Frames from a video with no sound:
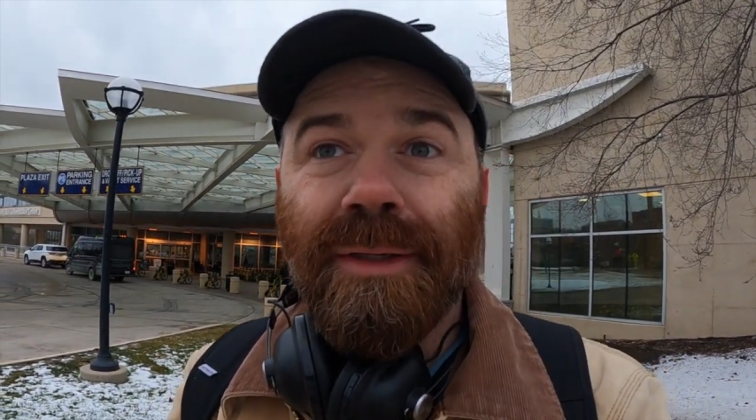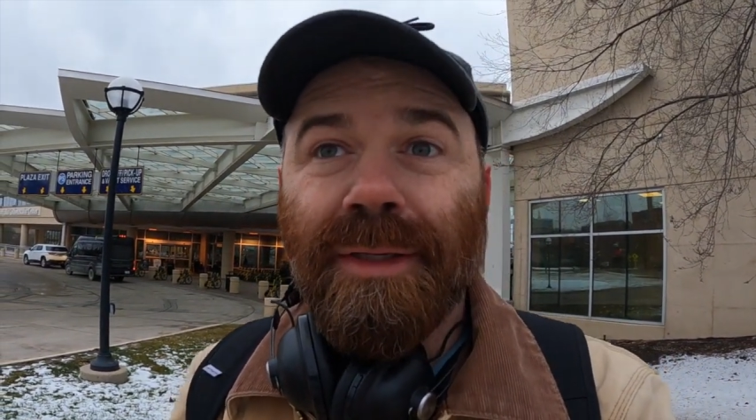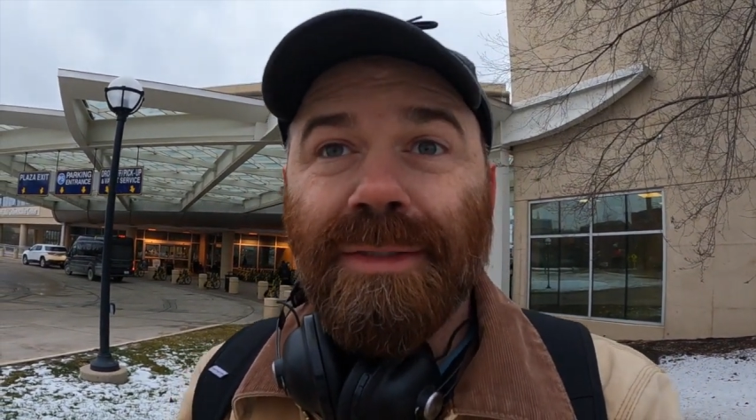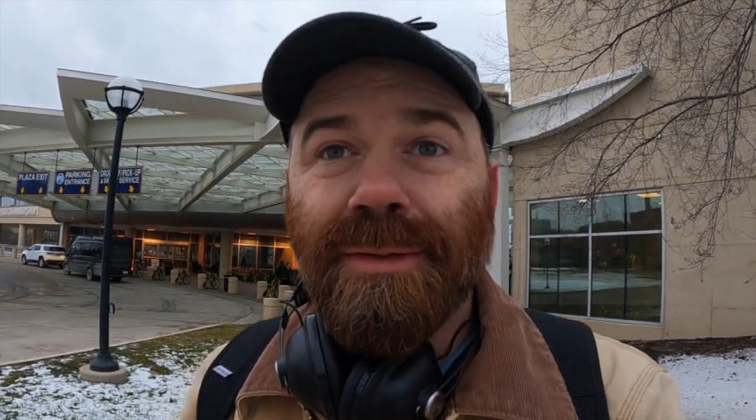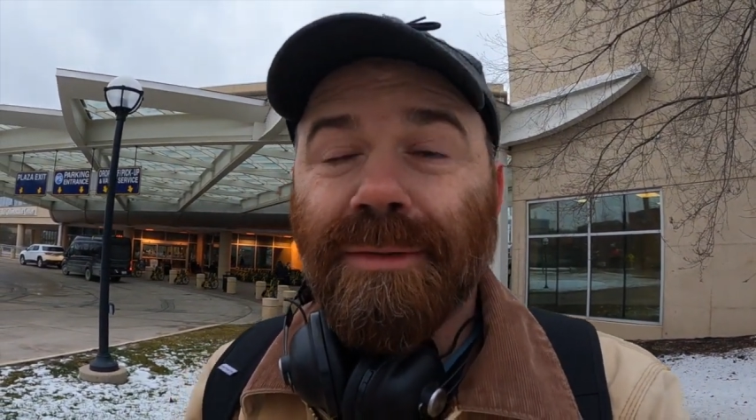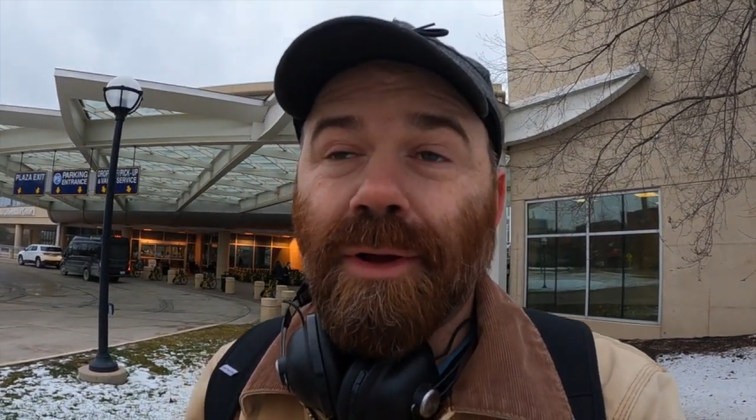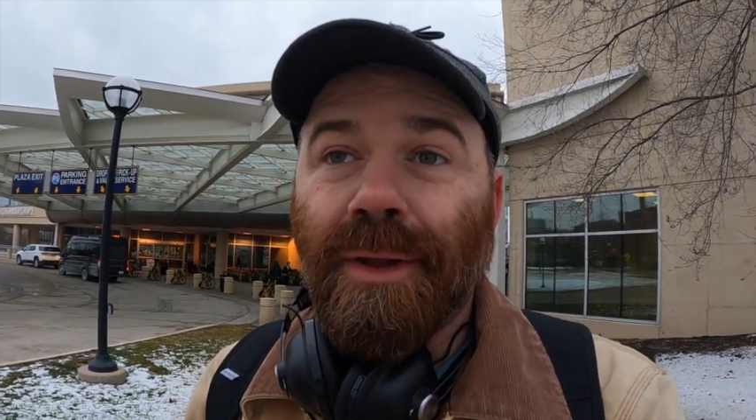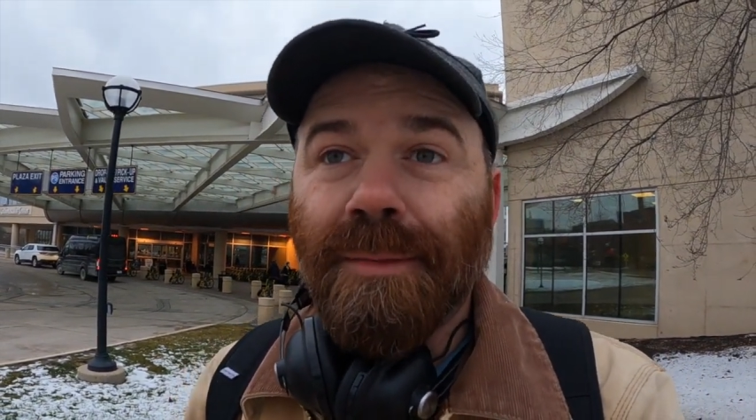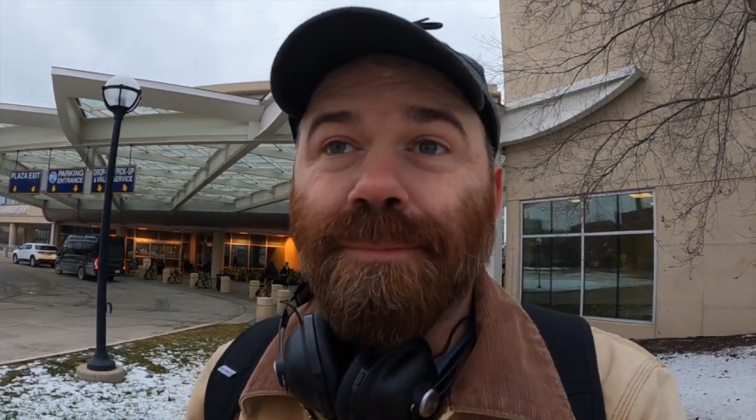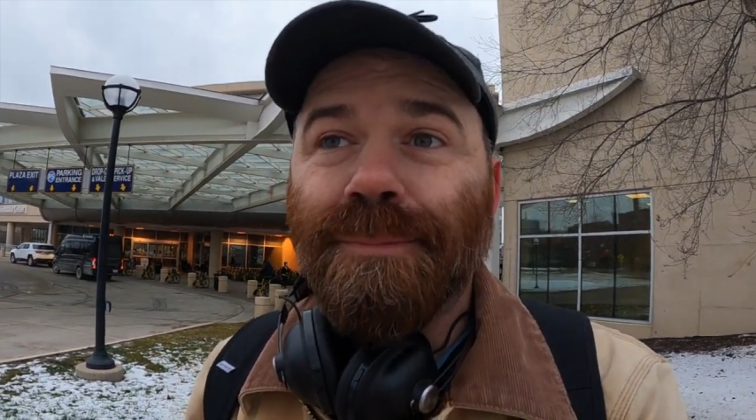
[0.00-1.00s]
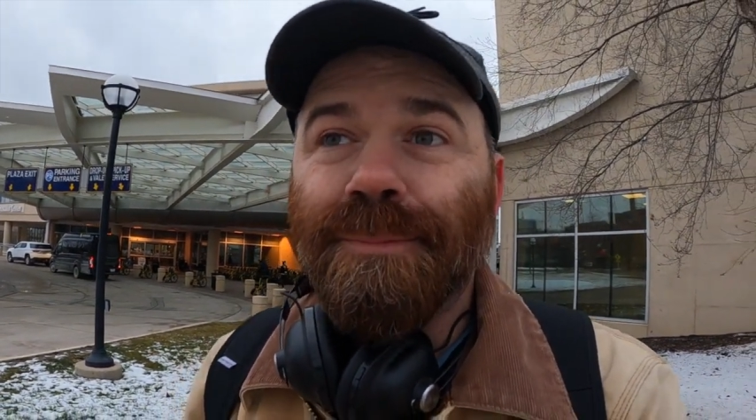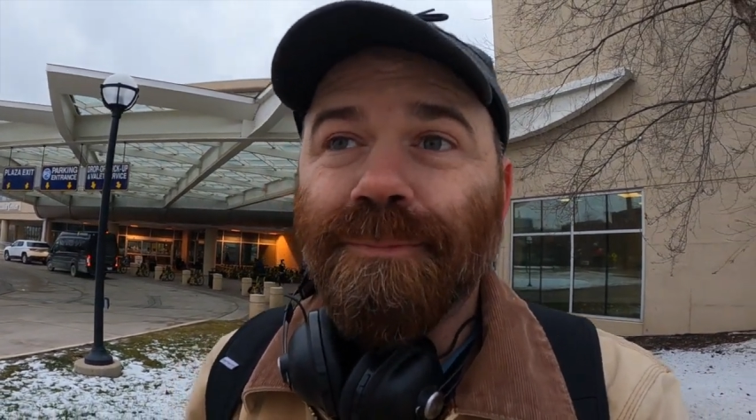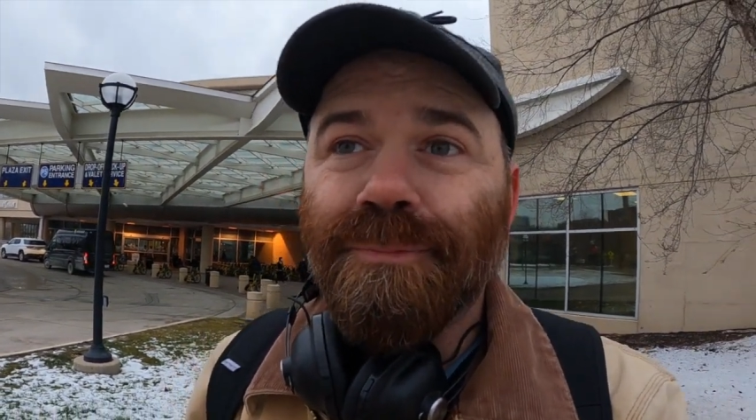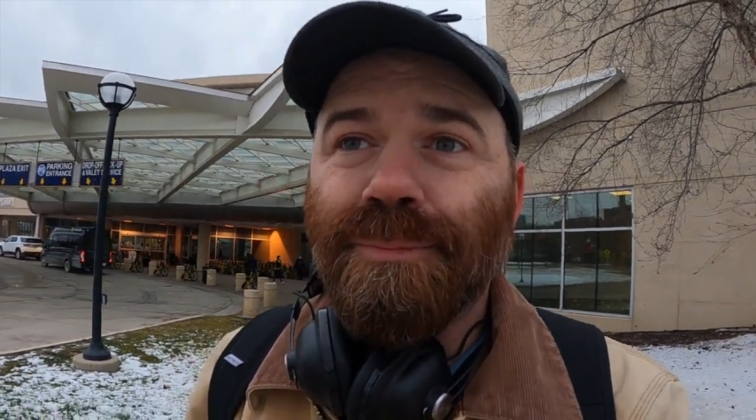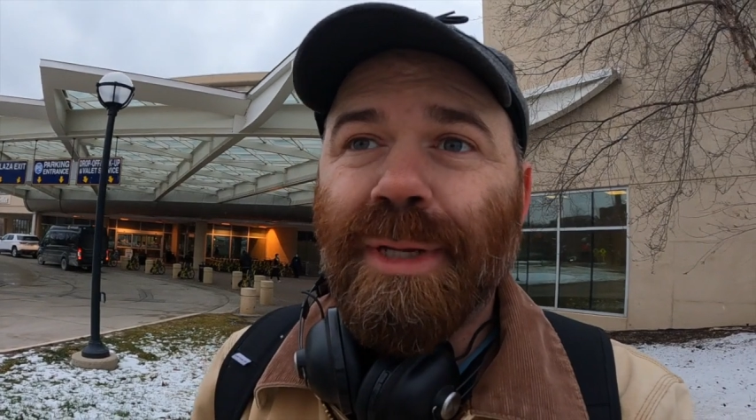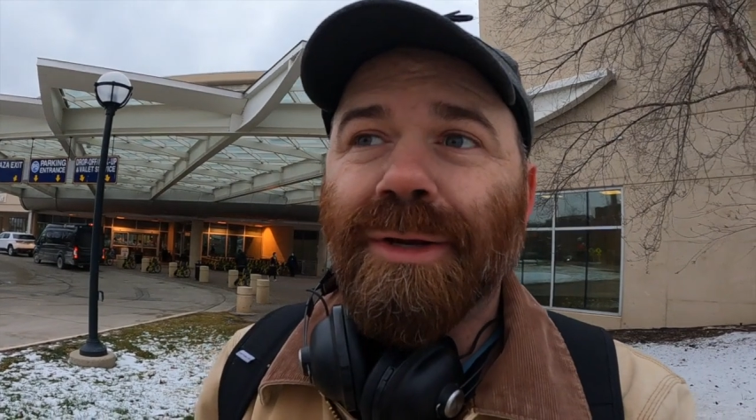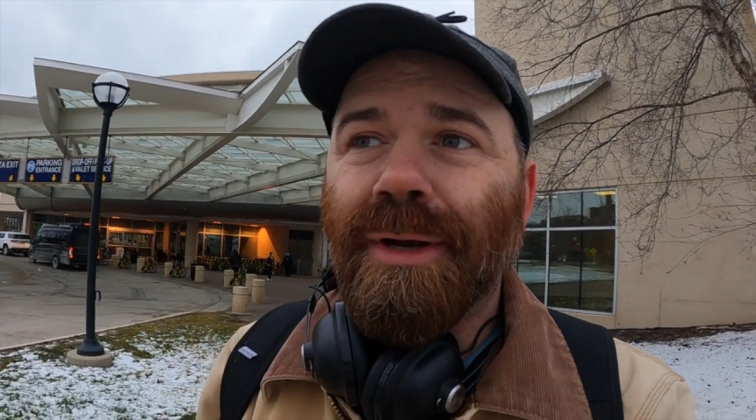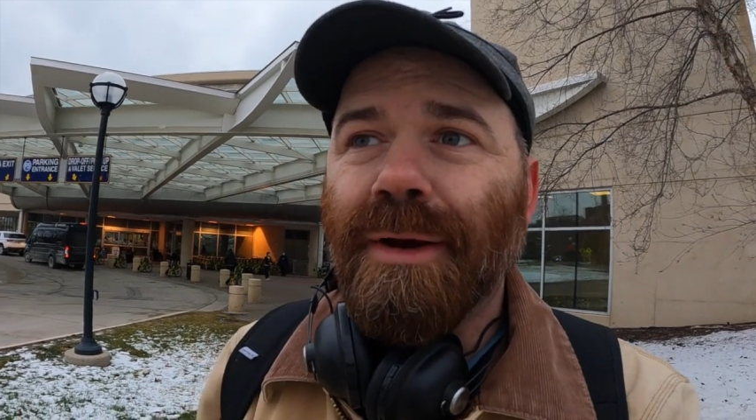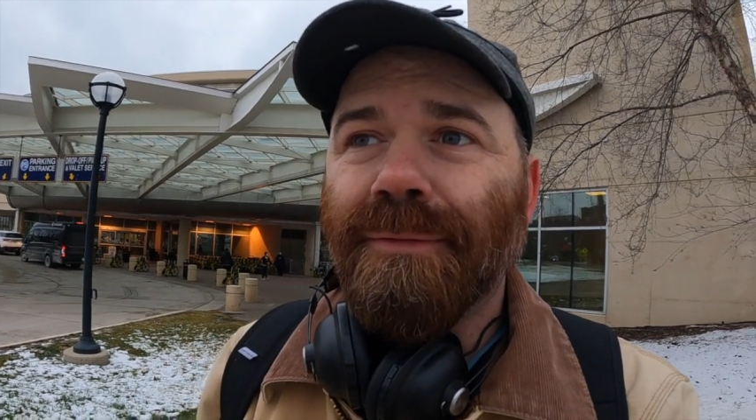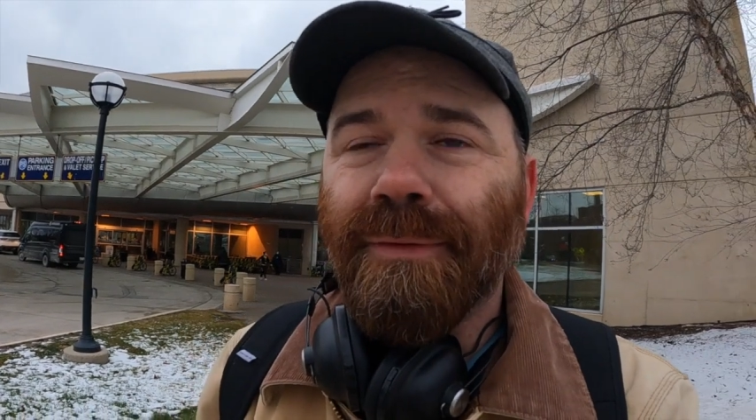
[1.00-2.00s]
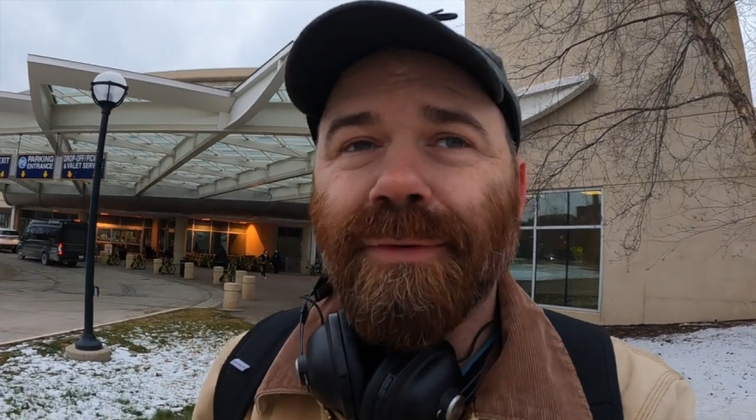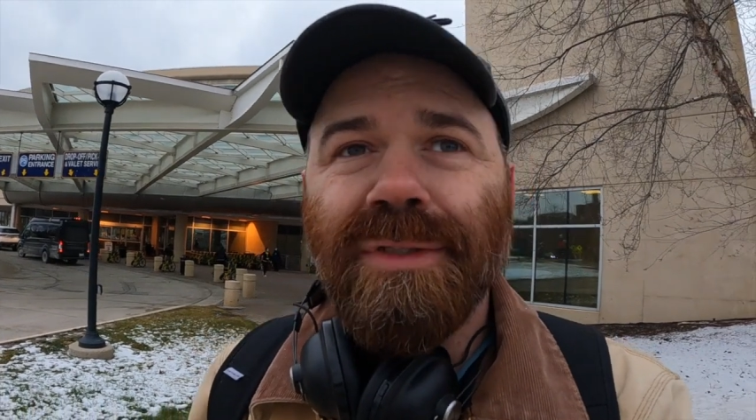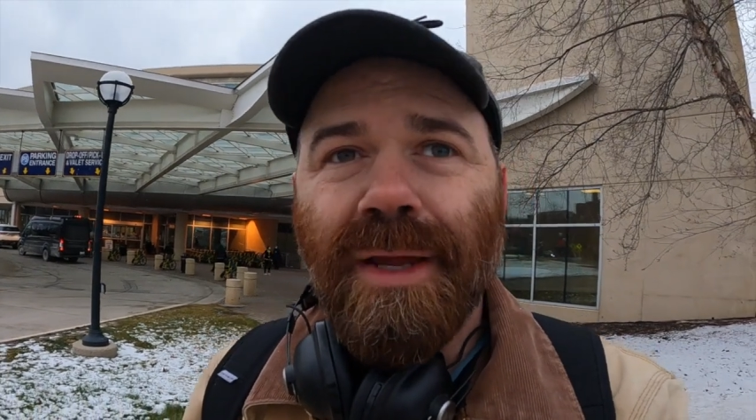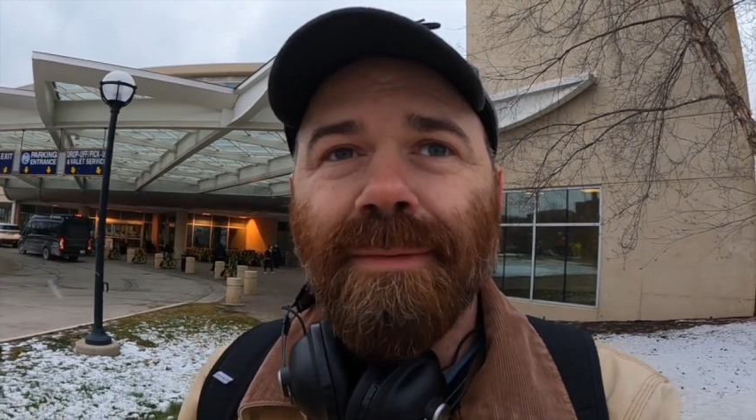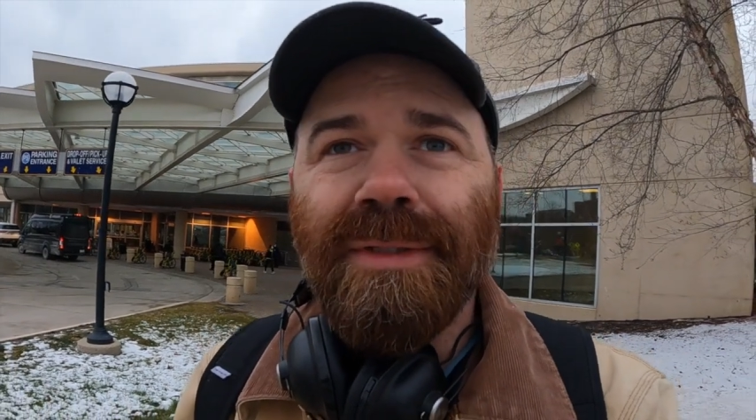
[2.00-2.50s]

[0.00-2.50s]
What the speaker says: He's calling him Peter now for the first time.